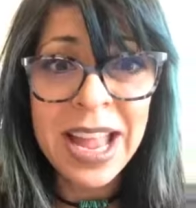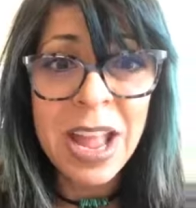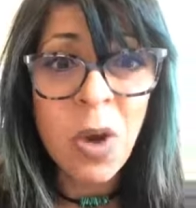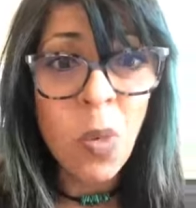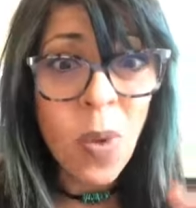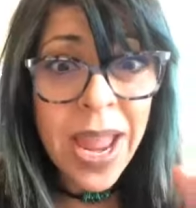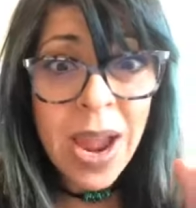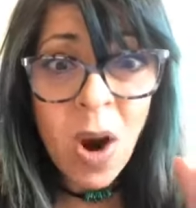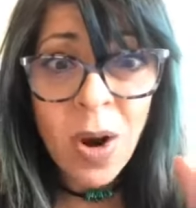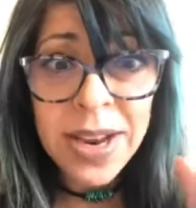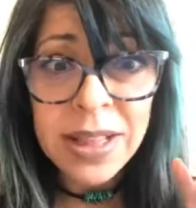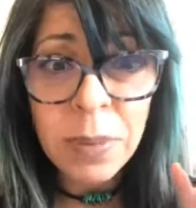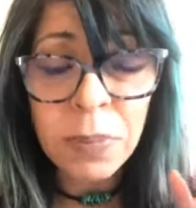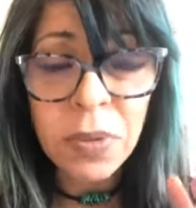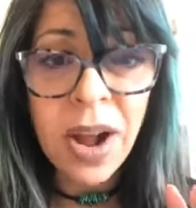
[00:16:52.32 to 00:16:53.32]
We are in
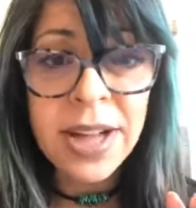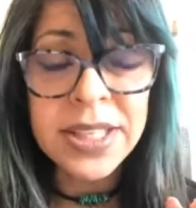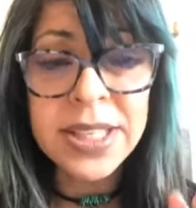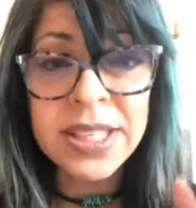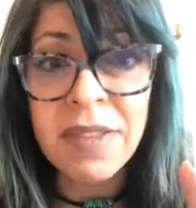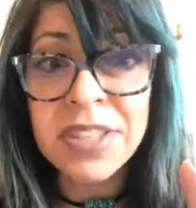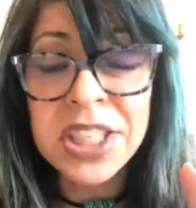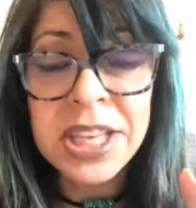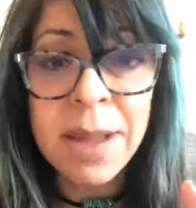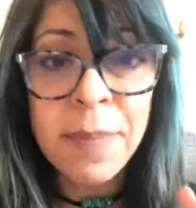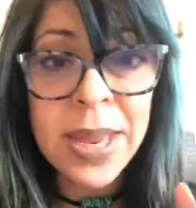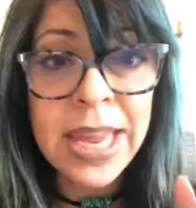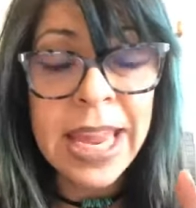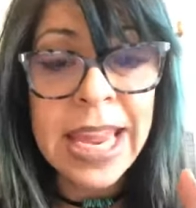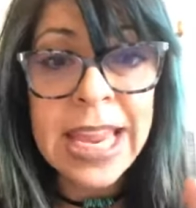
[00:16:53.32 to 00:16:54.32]
the process of
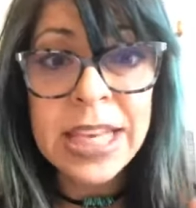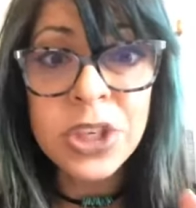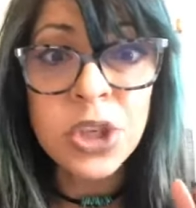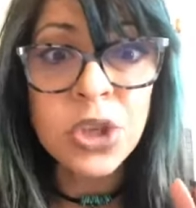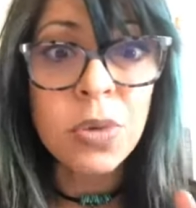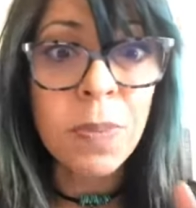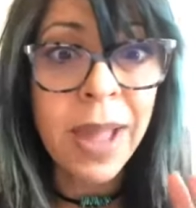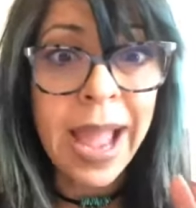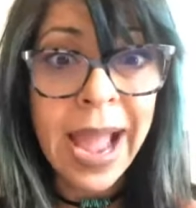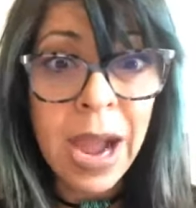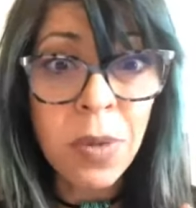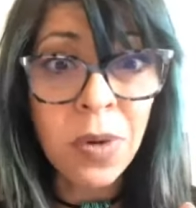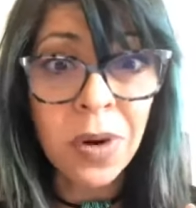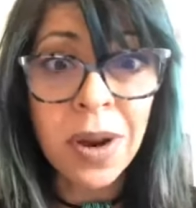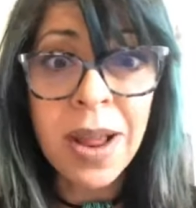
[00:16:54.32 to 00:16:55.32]
stepping into
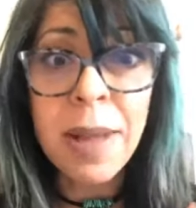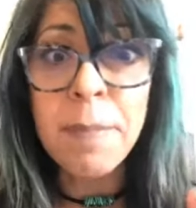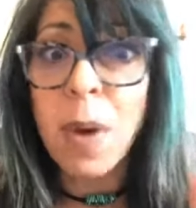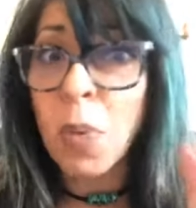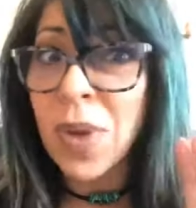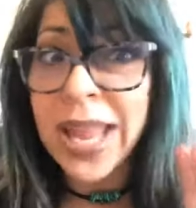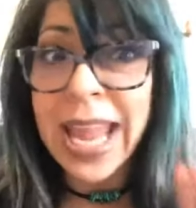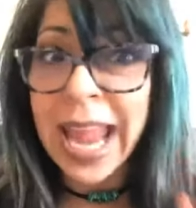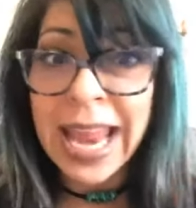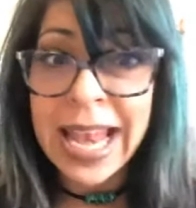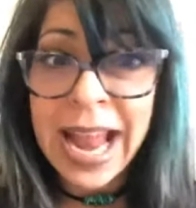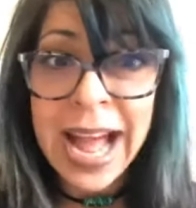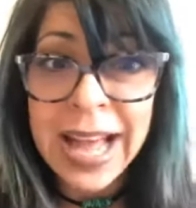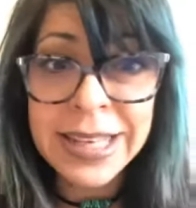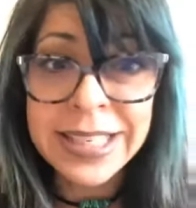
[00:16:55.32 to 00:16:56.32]
power, but we
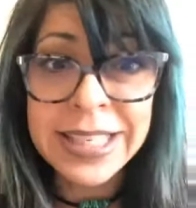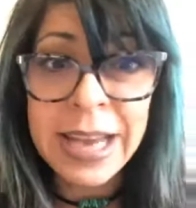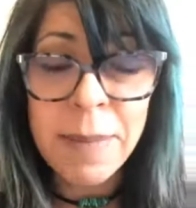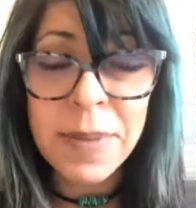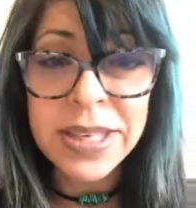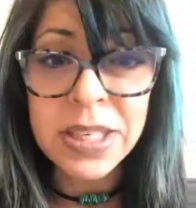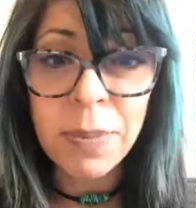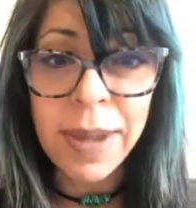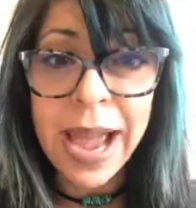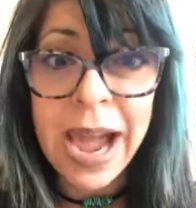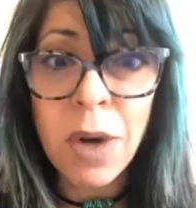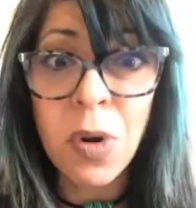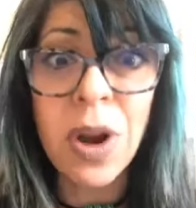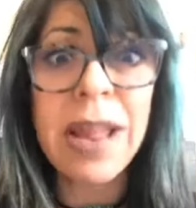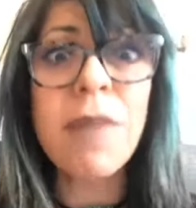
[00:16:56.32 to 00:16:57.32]
cannot step into
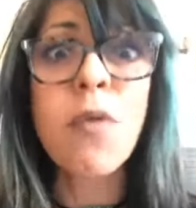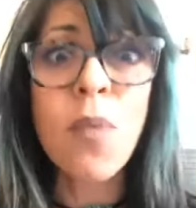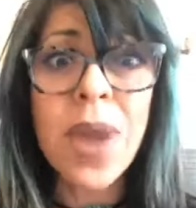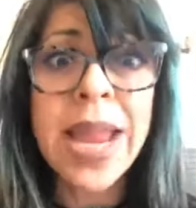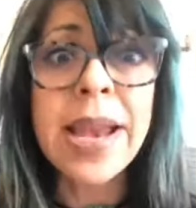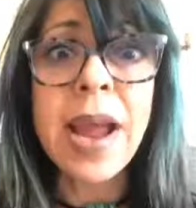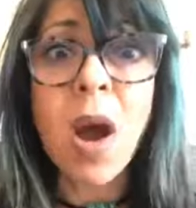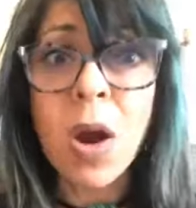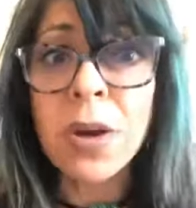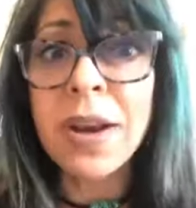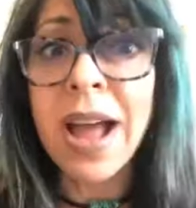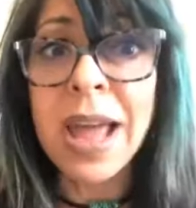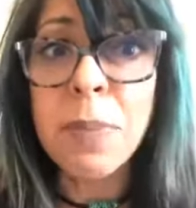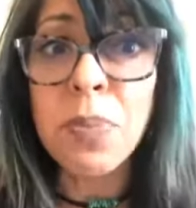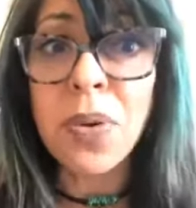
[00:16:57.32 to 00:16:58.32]
power if we are
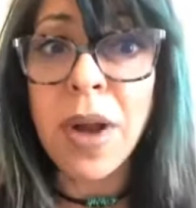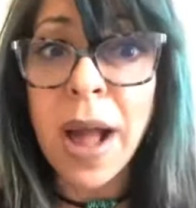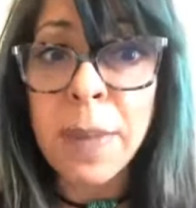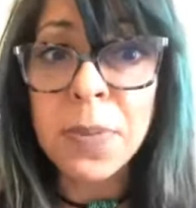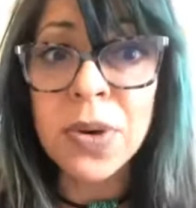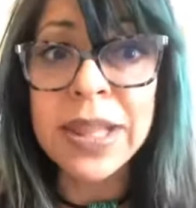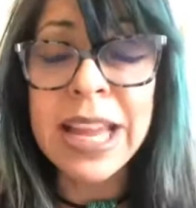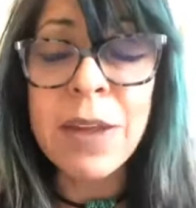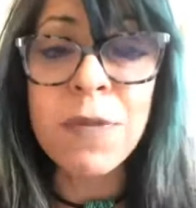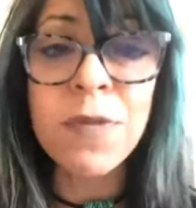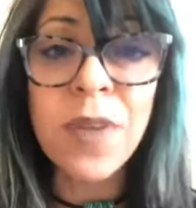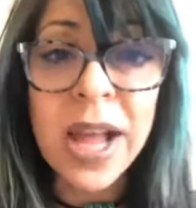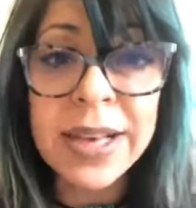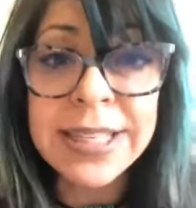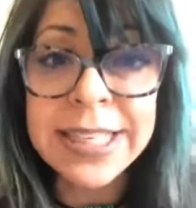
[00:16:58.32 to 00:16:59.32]
not properly
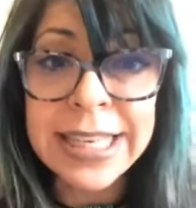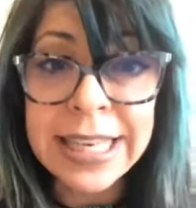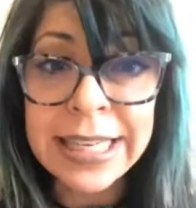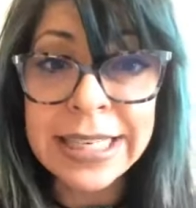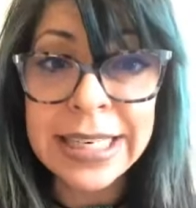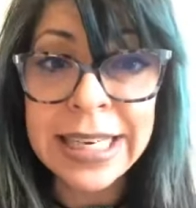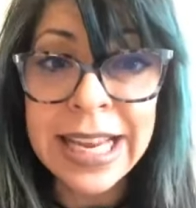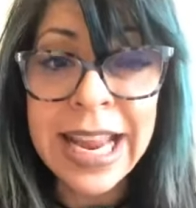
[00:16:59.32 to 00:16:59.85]
funded.